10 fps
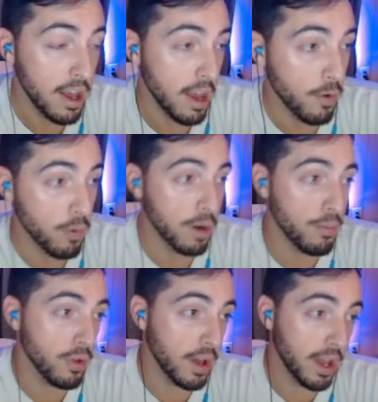If we want
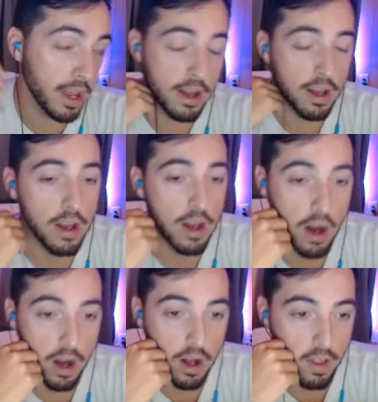to play
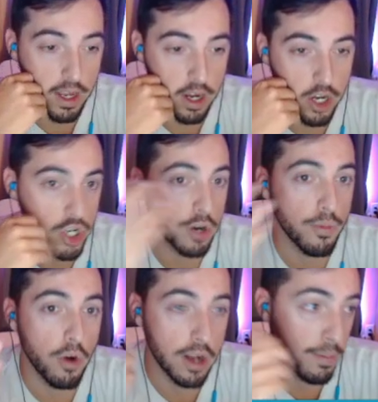uh, like a
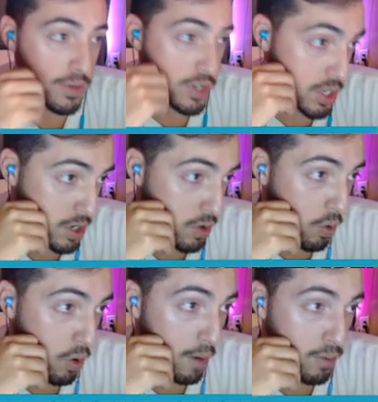Juggernaut composition
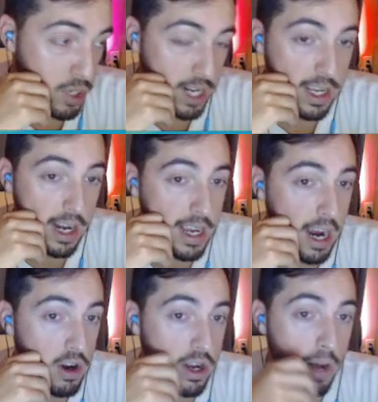or a Protect the AD
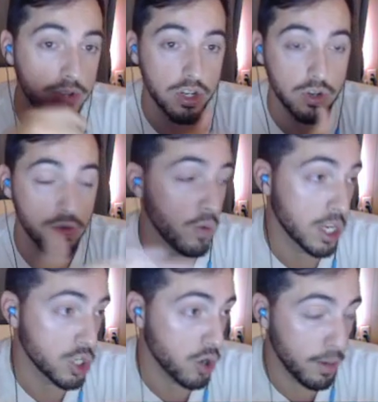carry composition, we
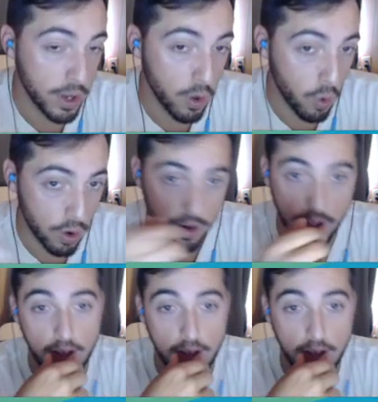can try to play Ornn.